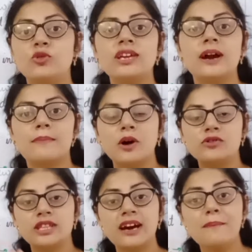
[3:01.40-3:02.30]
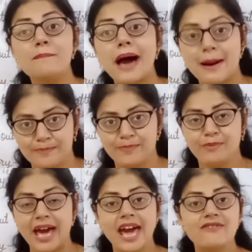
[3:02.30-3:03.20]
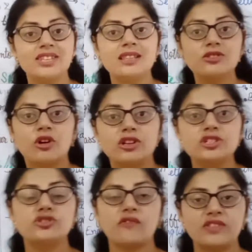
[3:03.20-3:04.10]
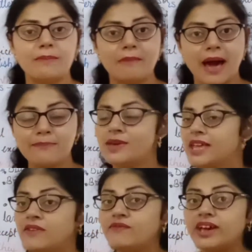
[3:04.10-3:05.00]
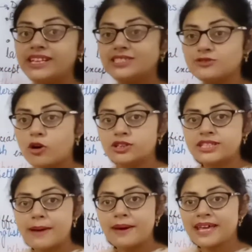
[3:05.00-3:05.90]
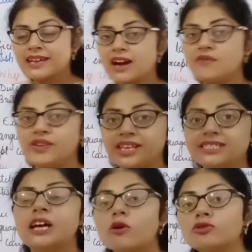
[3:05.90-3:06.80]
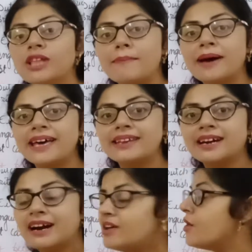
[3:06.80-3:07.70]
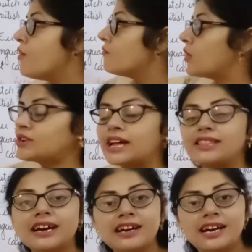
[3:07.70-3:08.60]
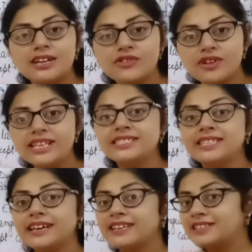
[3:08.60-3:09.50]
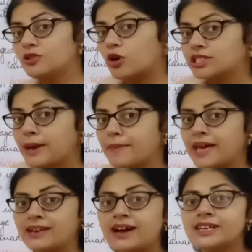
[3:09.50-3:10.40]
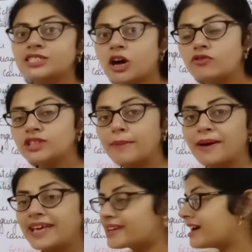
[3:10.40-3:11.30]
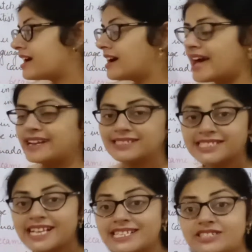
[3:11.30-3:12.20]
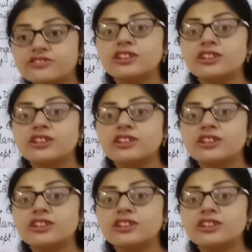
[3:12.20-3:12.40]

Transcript: about the map, by having the knowledge of the map. Where is North America, where is South America, what are the countries there in North America, South America and Central